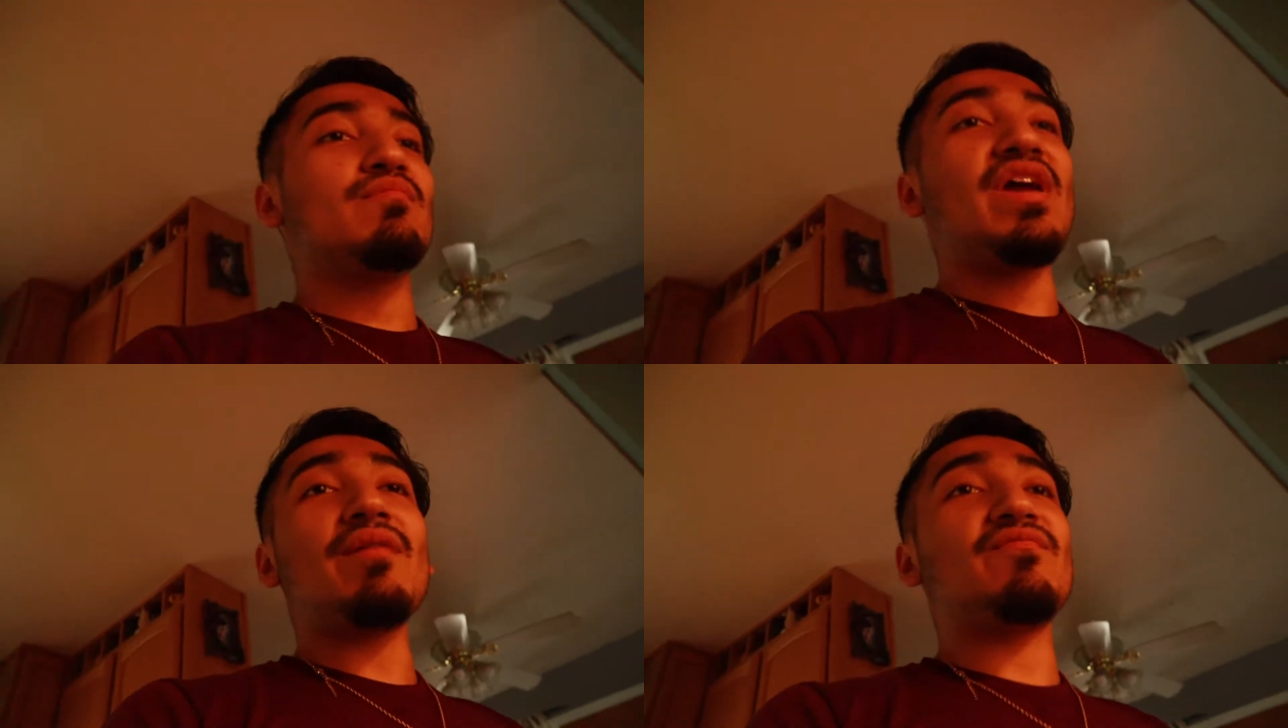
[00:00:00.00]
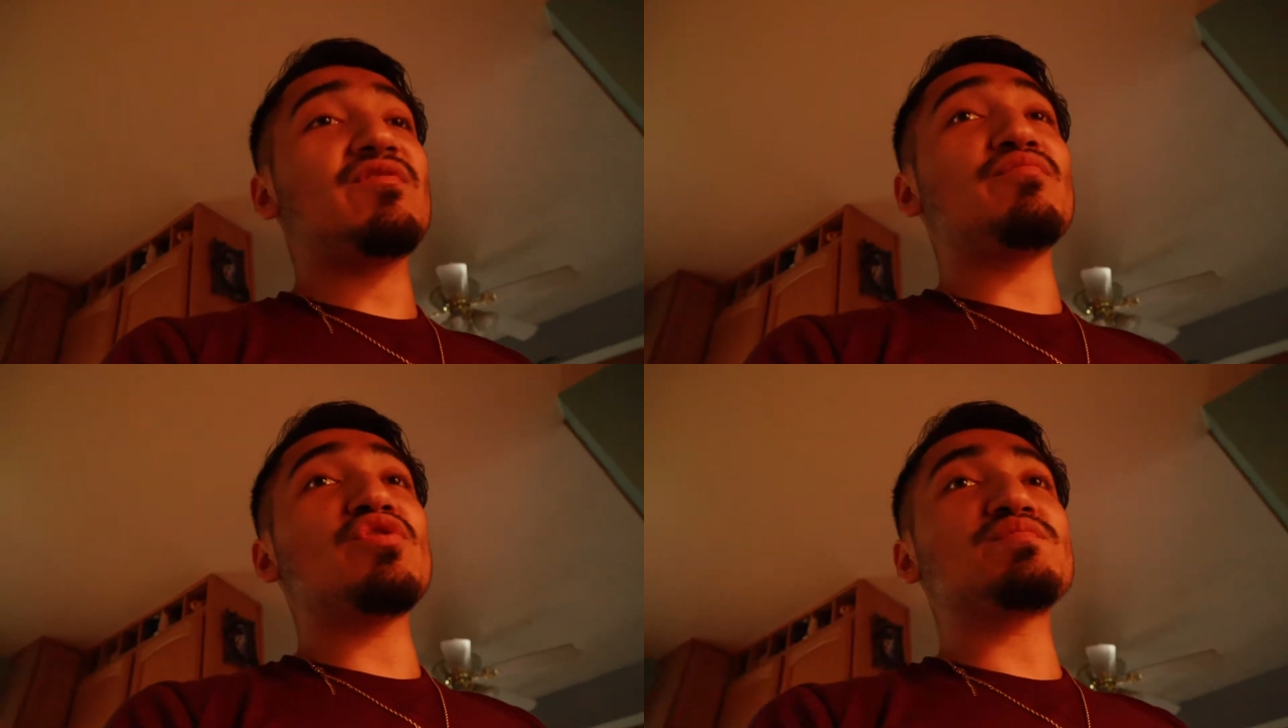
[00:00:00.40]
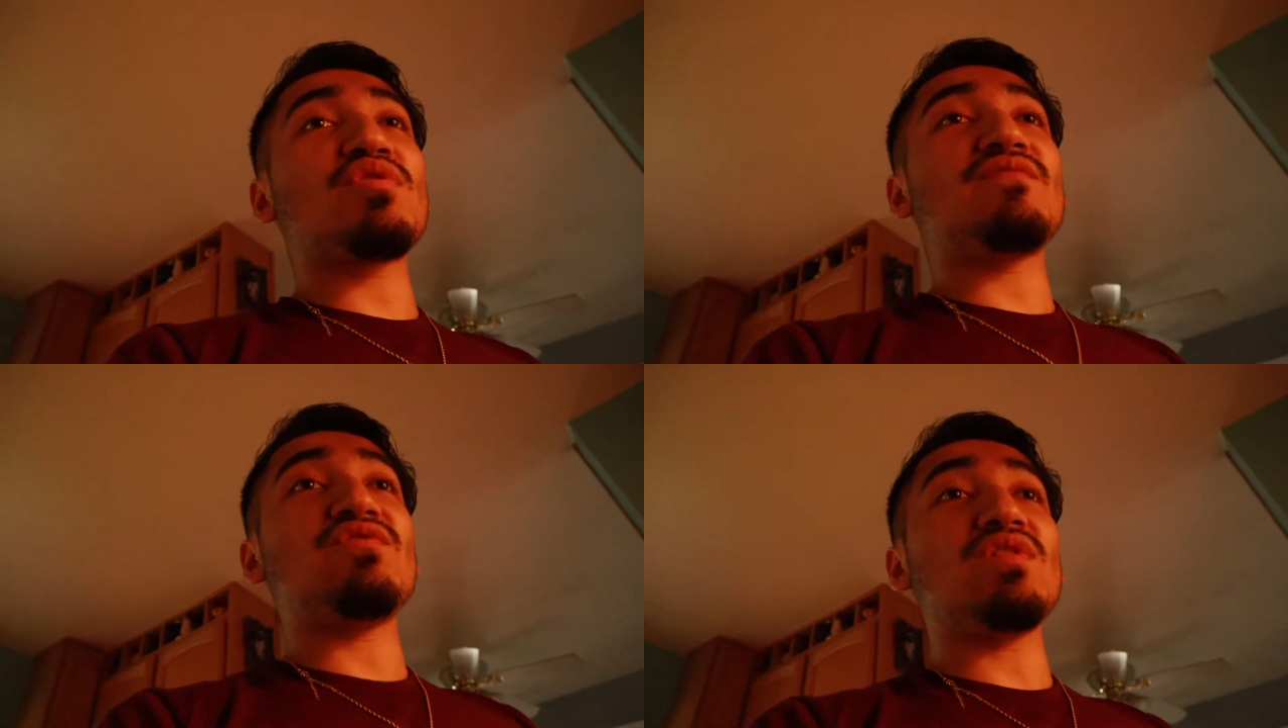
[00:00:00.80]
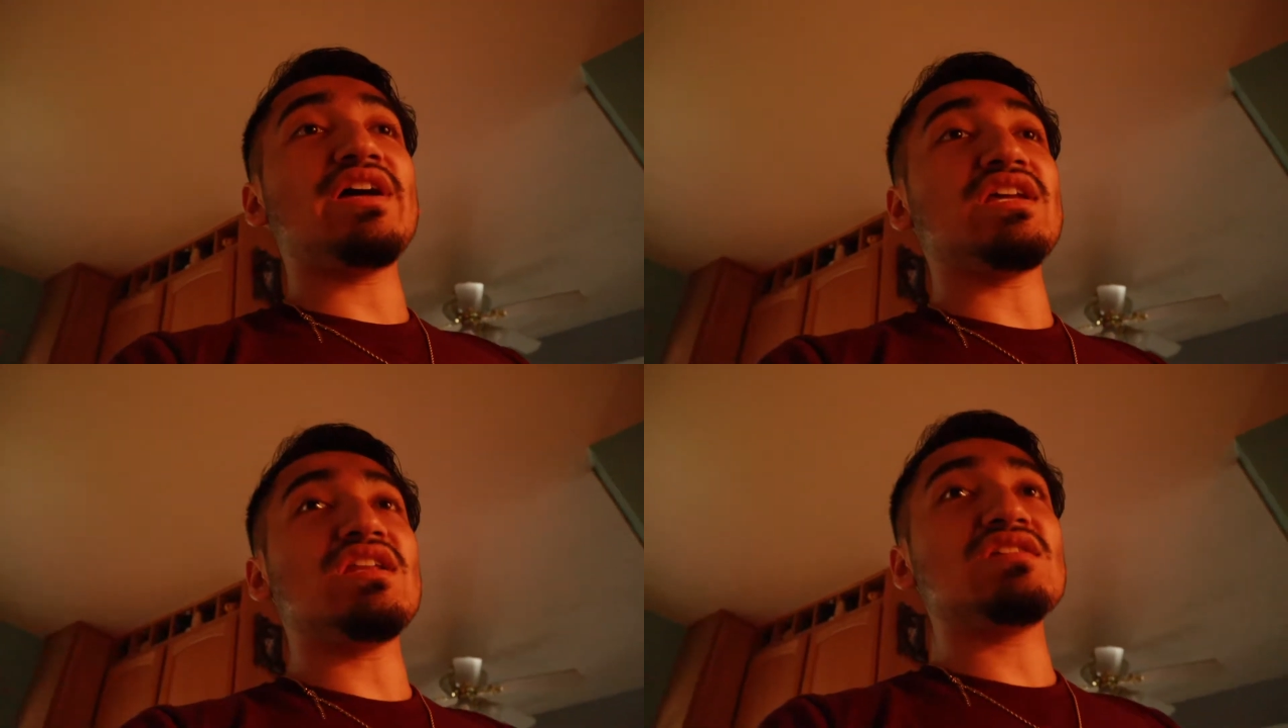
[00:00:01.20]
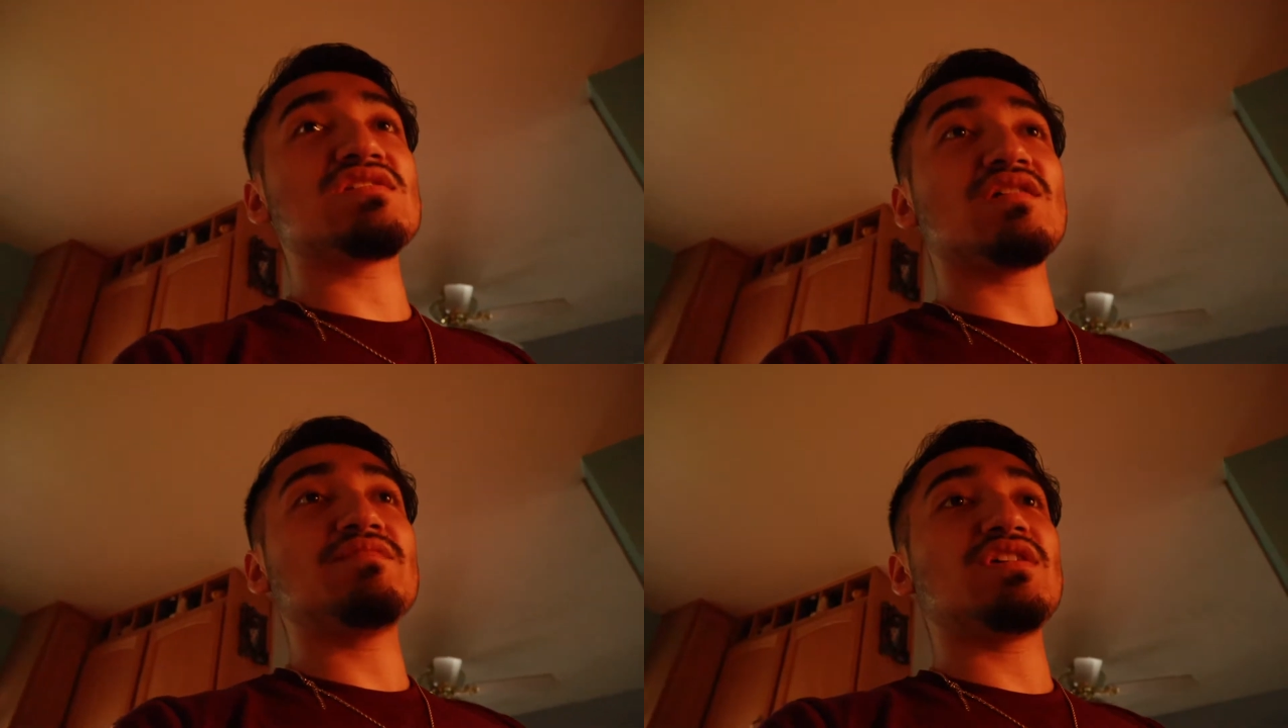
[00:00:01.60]
Yeah, for the most part, if you like eating
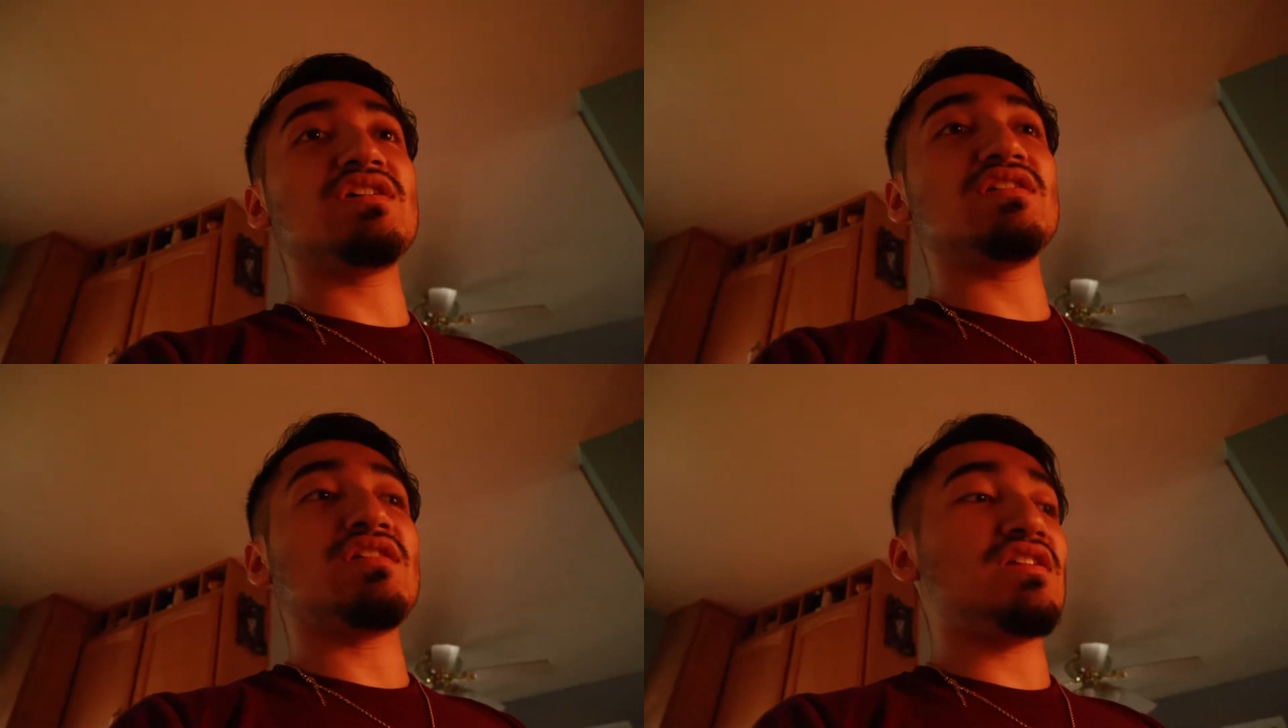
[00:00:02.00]
something